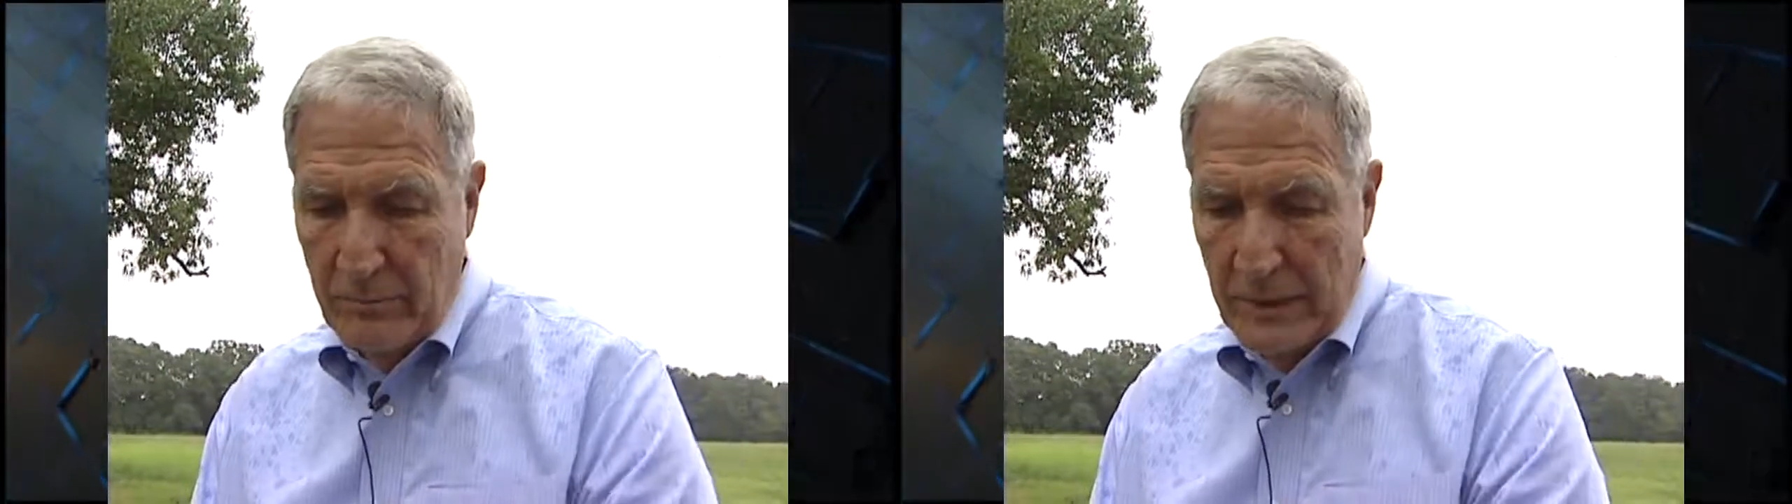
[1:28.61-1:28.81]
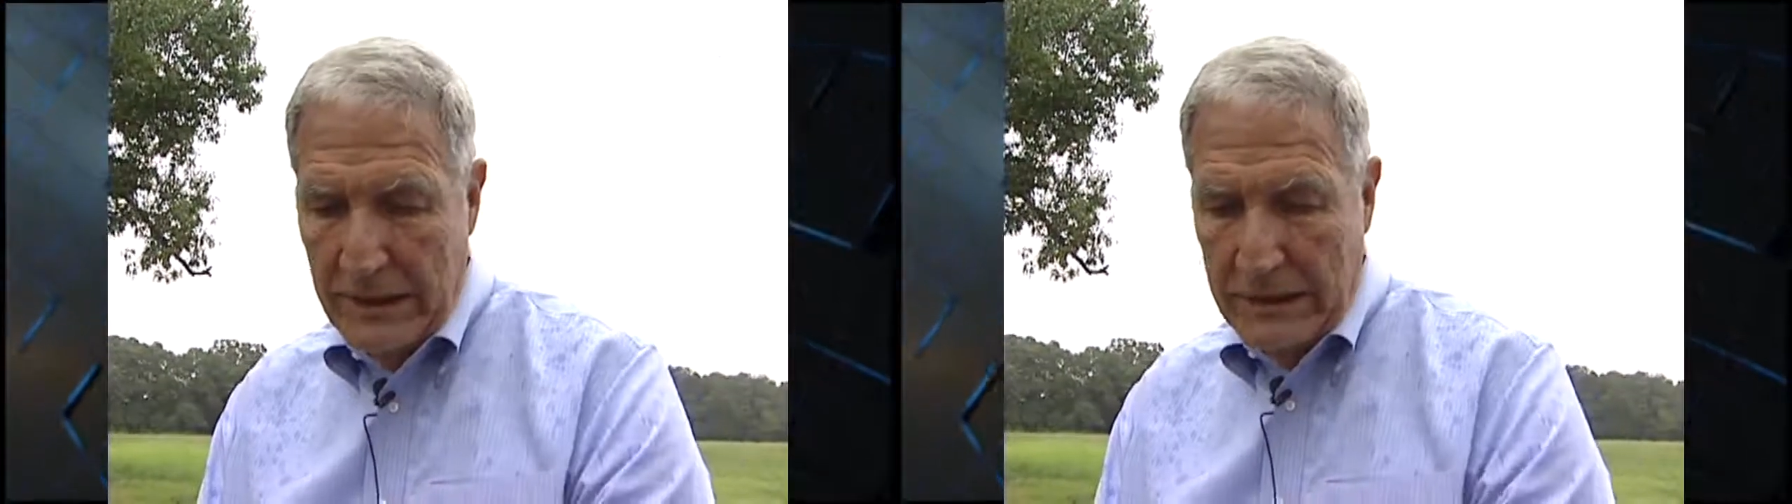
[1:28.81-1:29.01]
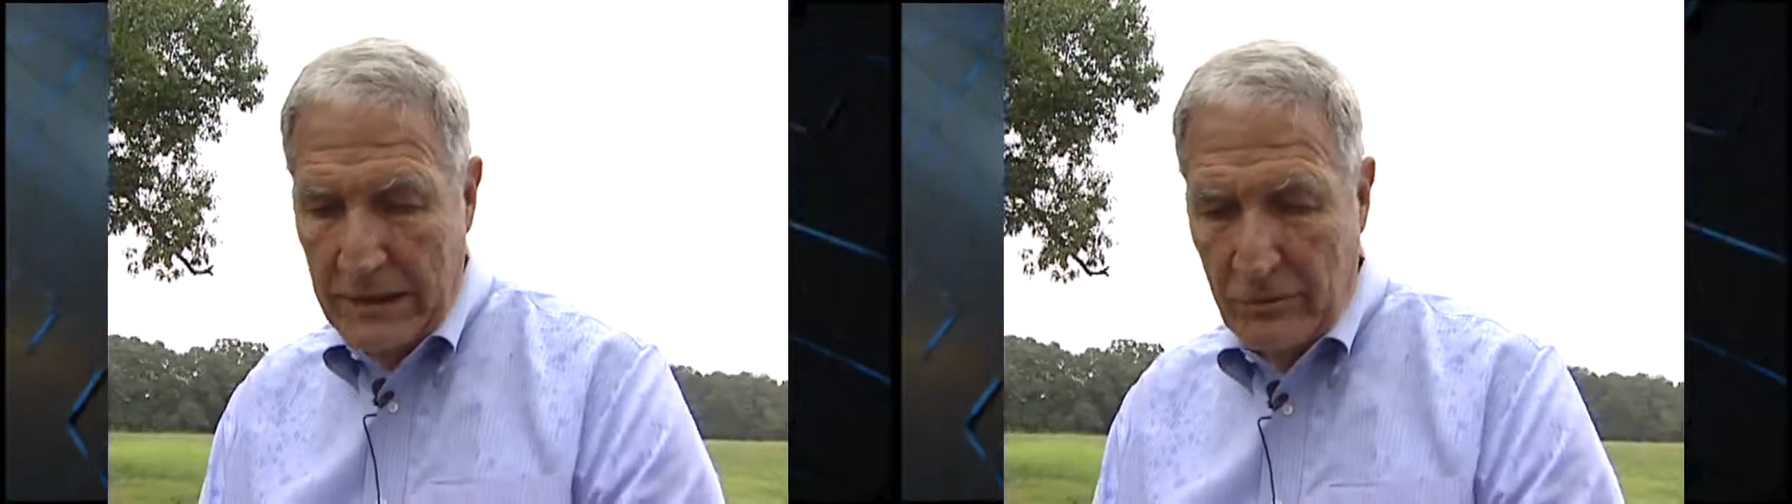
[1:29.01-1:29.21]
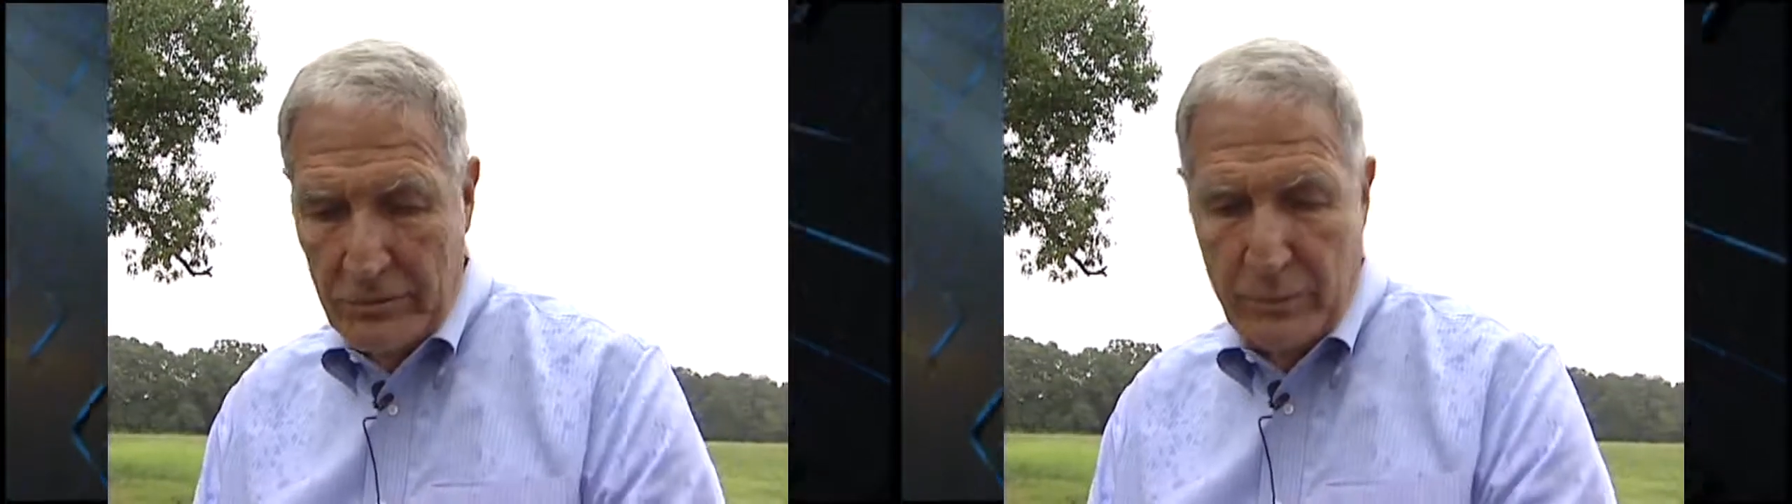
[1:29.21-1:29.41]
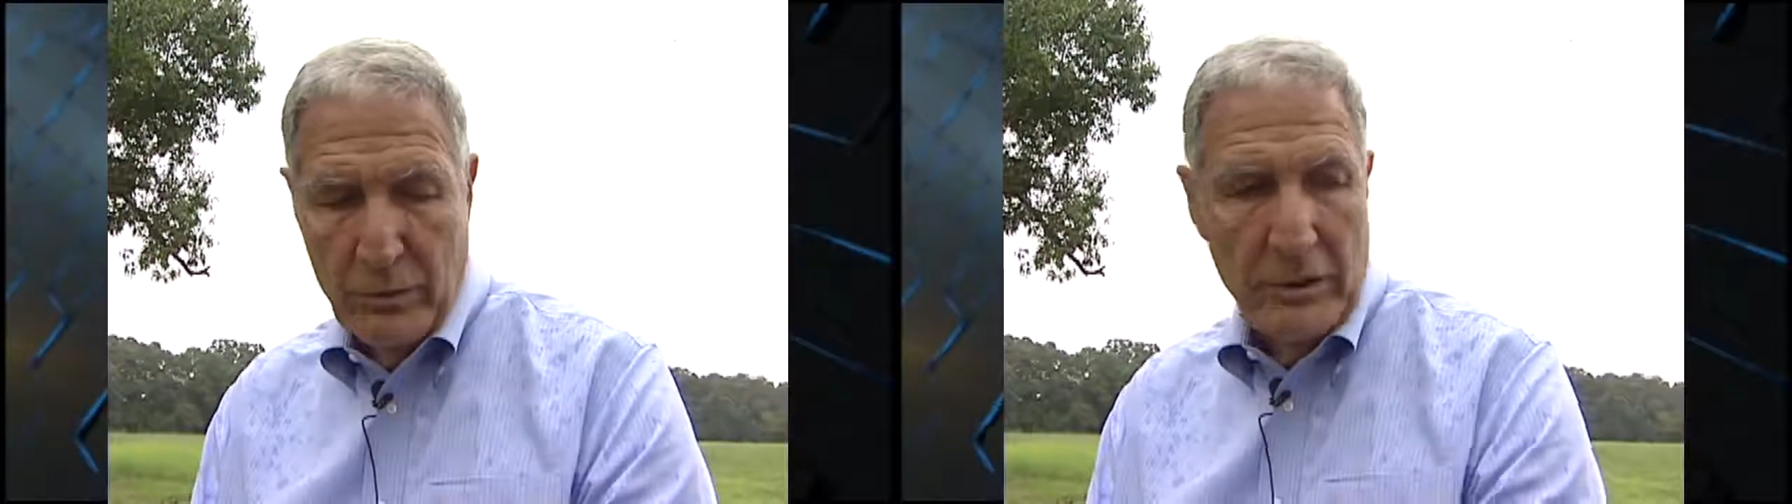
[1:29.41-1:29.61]
big deal
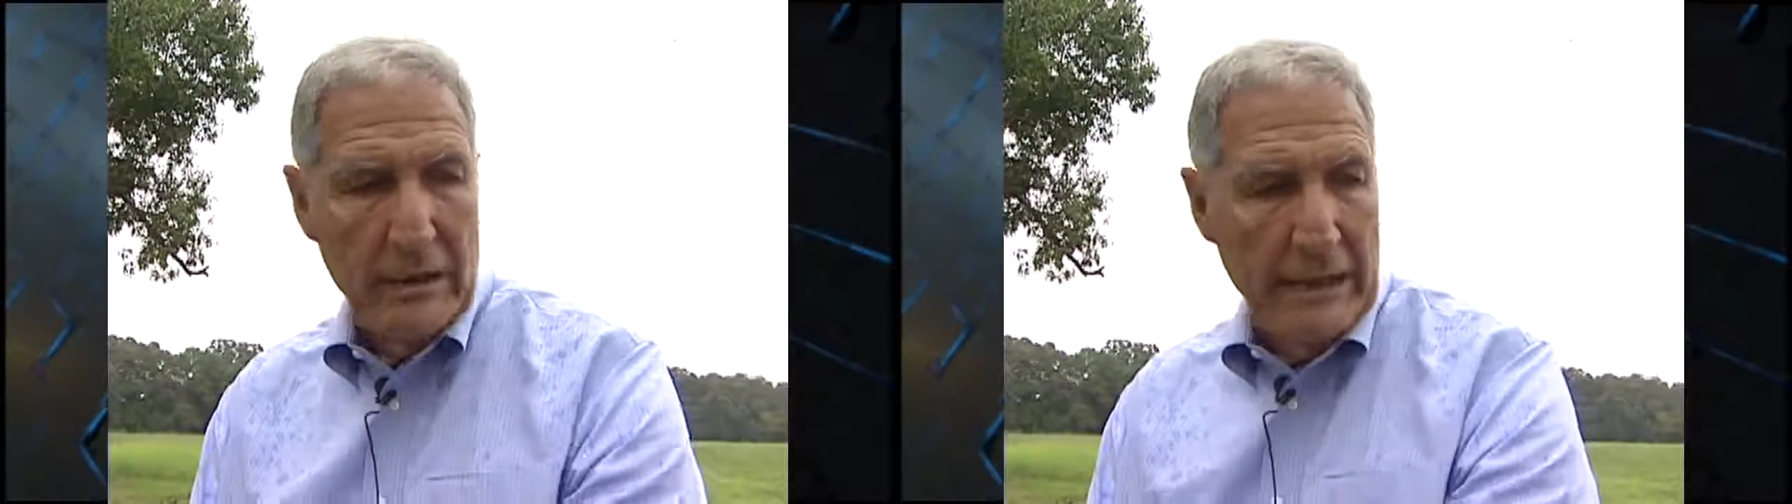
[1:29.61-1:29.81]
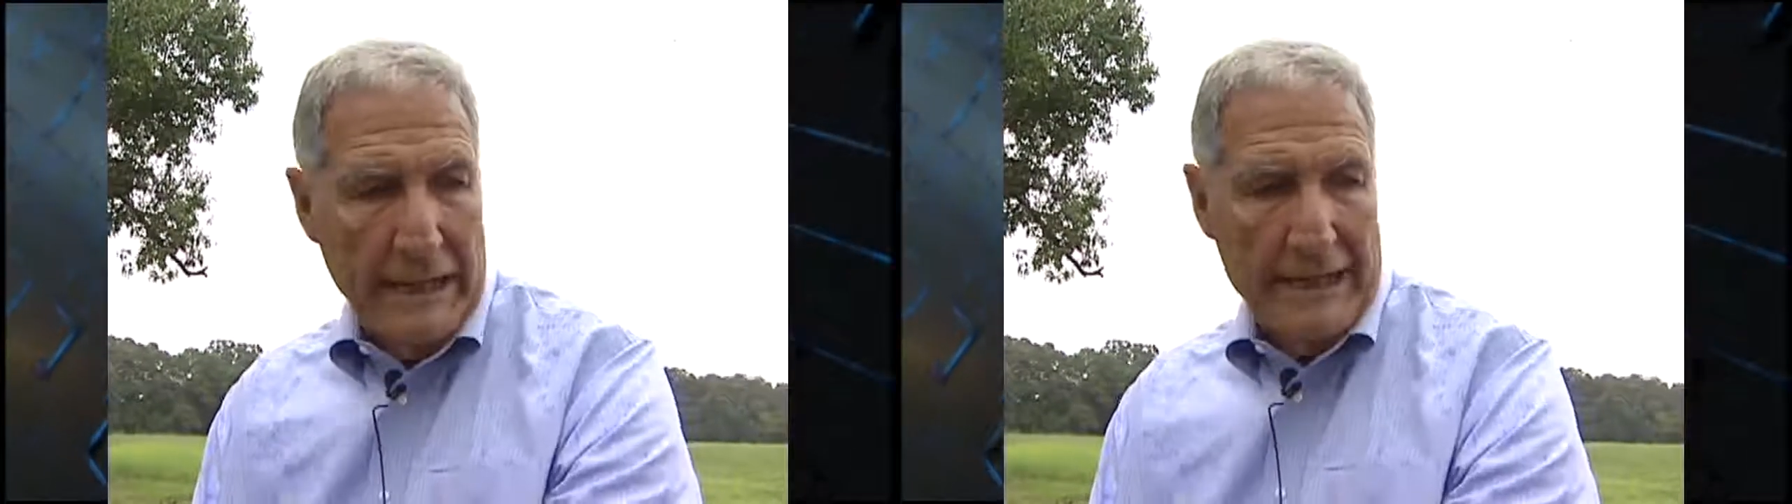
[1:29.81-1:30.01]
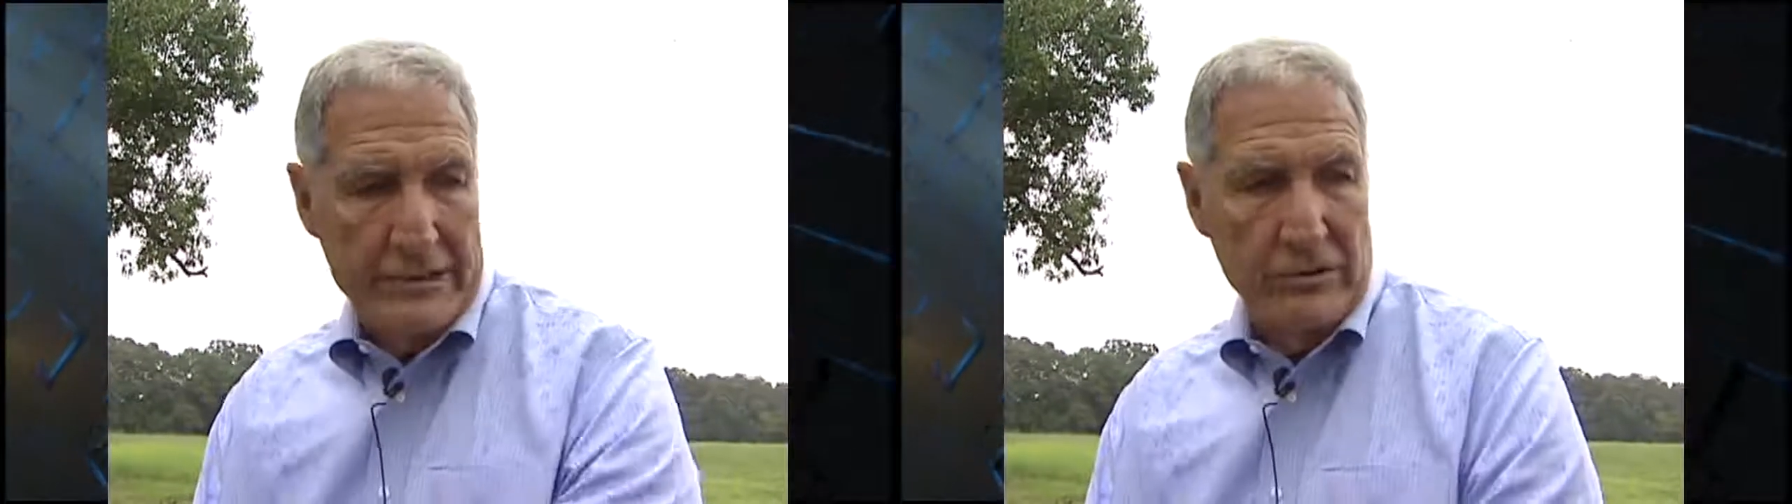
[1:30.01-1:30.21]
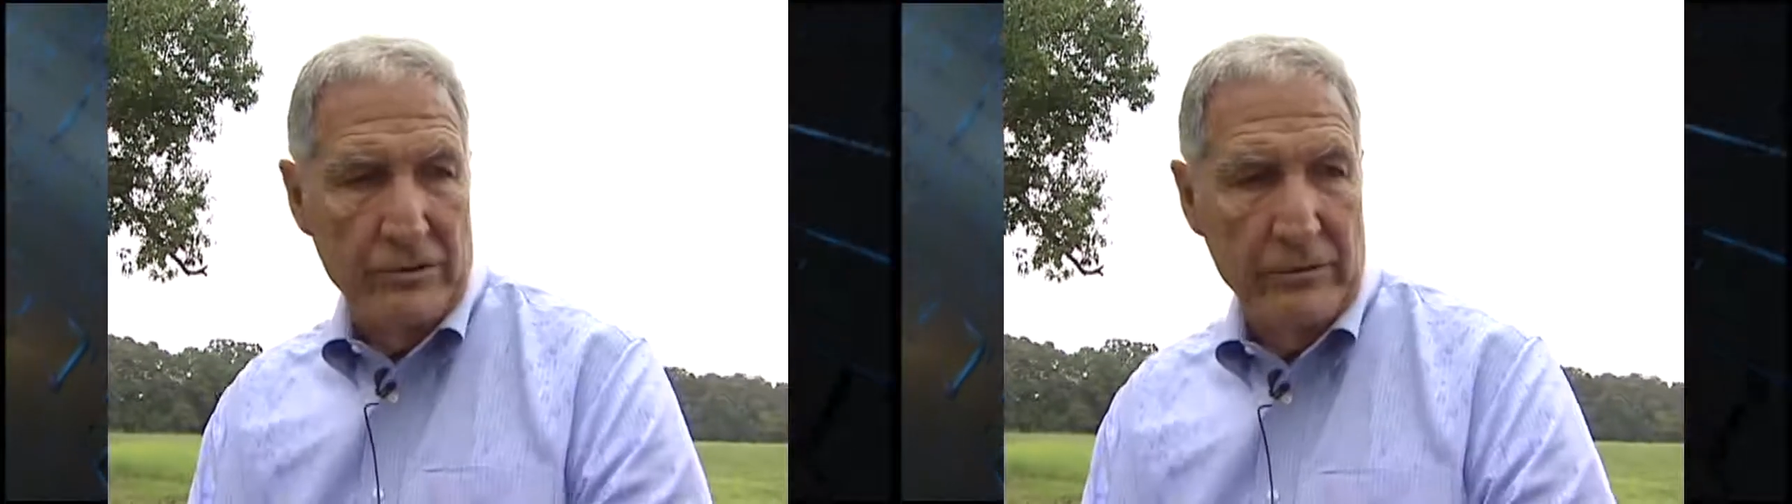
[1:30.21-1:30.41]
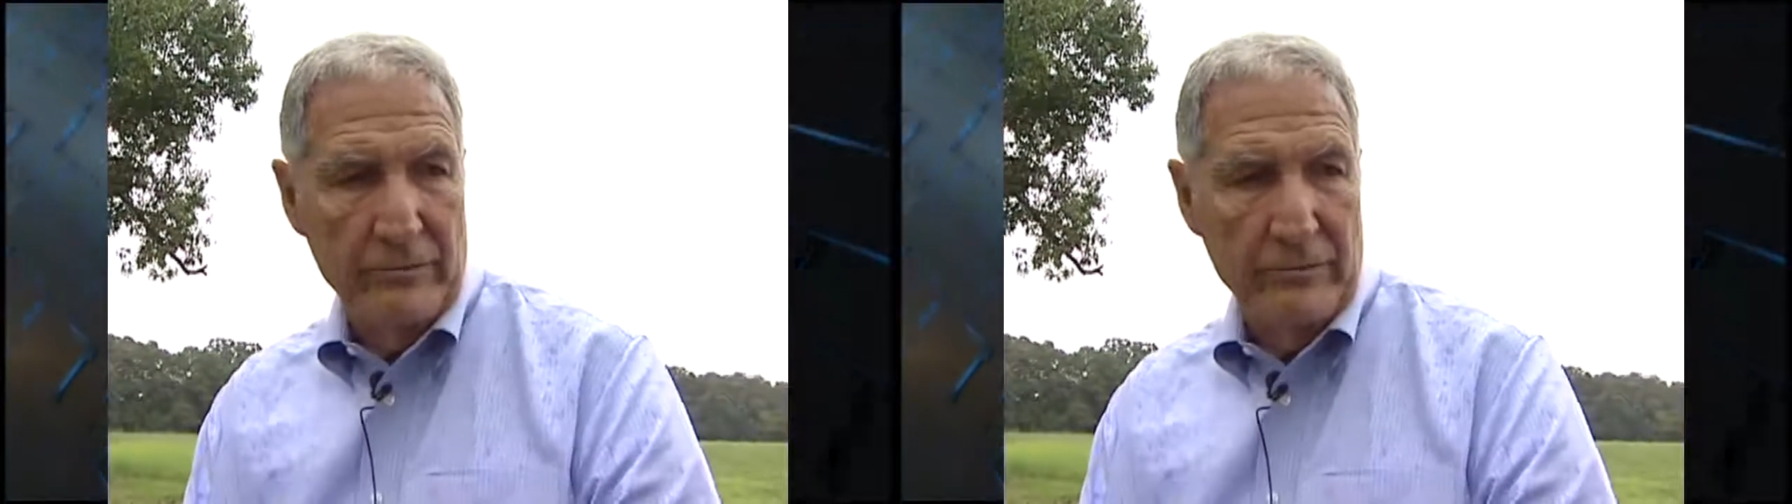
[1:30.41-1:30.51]
was put a little ice on him.